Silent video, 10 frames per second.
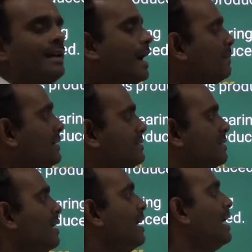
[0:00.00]

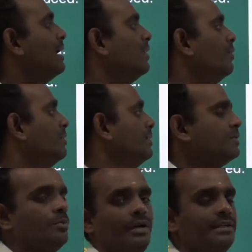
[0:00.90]
gamete another one
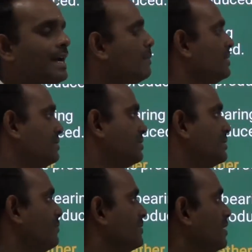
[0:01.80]
is y
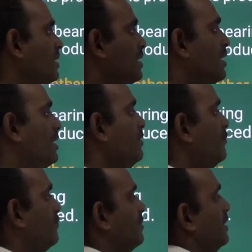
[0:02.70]
gamete
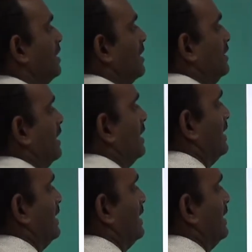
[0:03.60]
if the